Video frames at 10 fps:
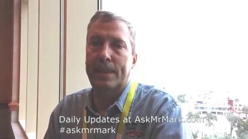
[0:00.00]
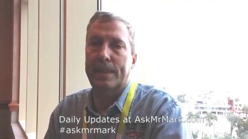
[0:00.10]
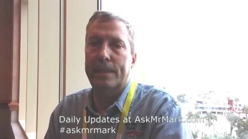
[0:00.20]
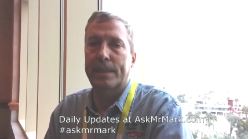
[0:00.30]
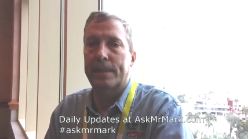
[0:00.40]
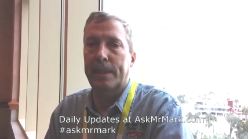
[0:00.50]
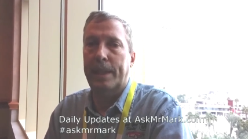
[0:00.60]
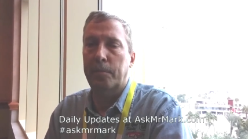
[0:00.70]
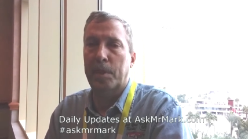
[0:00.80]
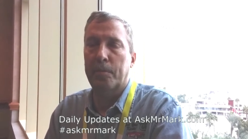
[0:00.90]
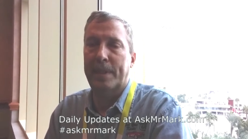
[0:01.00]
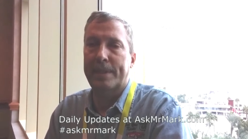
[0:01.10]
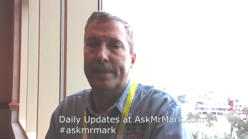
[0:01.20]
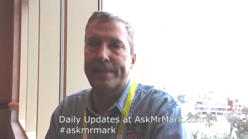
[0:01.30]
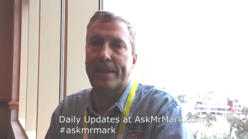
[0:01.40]
Uh, hit me up
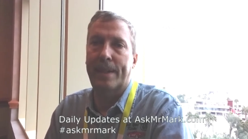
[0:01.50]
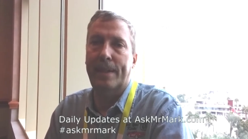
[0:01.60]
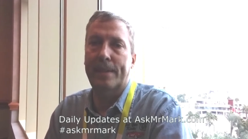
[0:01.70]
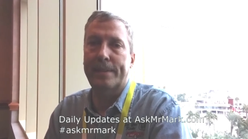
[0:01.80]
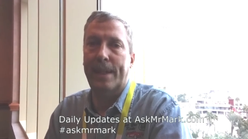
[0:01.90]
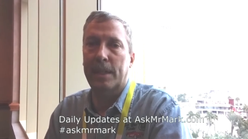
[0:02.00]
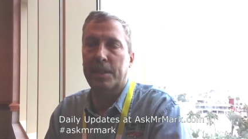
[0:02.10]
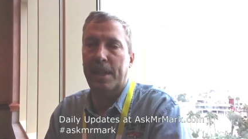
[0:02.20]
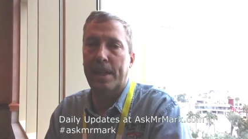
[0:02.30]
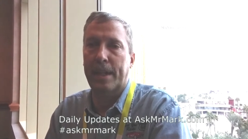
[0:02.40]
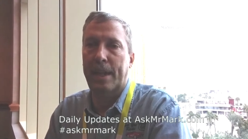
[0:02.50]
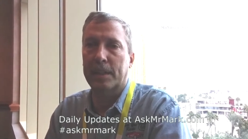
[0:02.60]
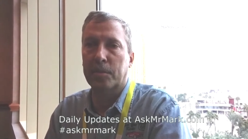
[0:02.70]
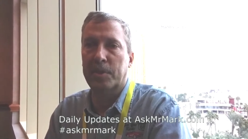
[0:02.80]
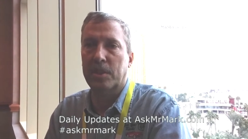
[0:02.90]
on, on hashtag
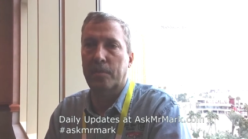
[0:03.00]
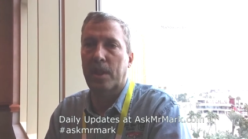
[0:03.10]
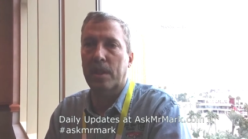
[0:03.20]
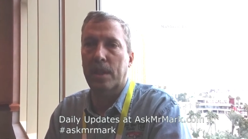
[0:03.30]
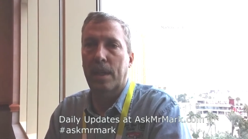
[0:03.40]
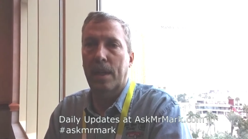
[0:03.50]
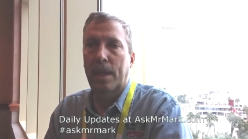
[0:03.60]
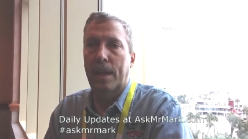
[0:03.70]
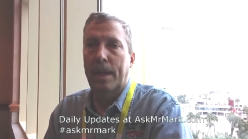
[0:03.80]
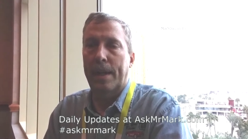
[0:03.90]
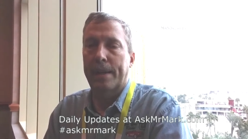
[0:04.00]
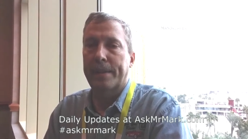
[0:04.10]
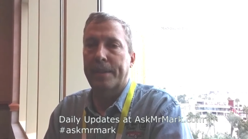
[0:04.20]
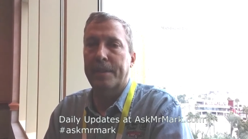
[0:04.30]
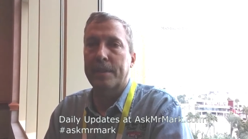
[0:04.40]
Ask Mr. Mark.
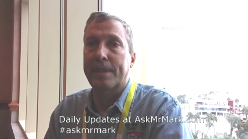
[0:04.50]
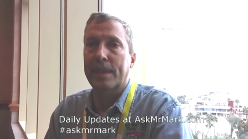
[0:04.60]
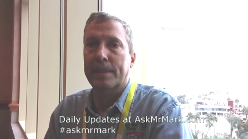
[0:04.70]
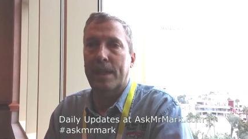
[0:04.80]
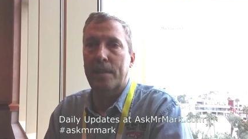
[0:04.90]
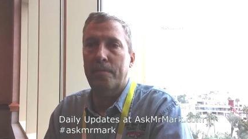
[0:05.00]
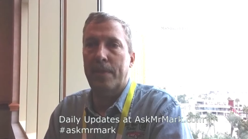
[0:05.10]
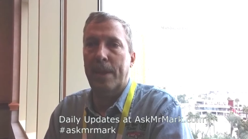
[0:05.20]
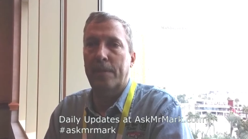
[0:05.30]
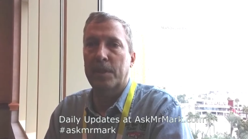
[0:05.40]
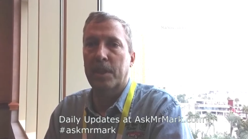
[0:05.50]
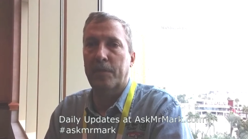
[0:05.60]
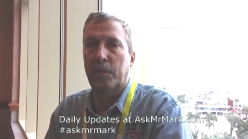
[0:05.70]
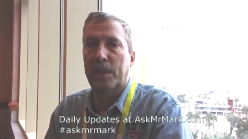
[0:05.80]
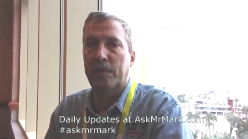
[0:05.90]
And until next time, have
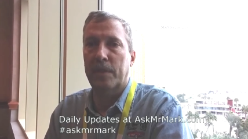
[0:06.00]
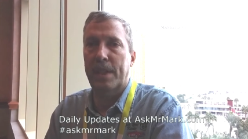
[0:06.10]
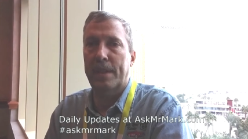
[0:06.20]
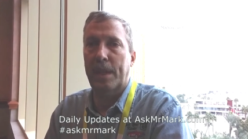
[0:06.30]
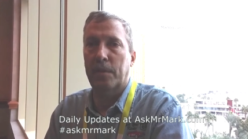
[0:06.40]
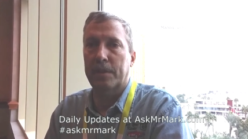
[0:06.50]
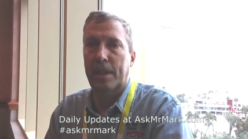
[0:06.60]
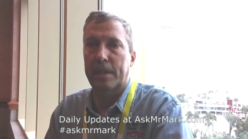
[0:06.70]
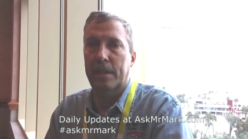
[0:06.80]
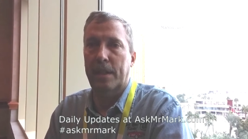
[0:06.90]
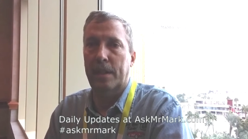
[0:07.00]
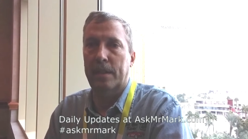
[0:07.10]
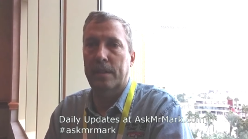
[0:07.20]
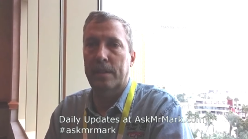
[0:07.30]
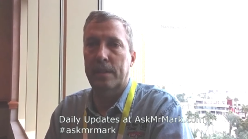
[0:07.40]
yourself a wonderful day, and I will talk to you later.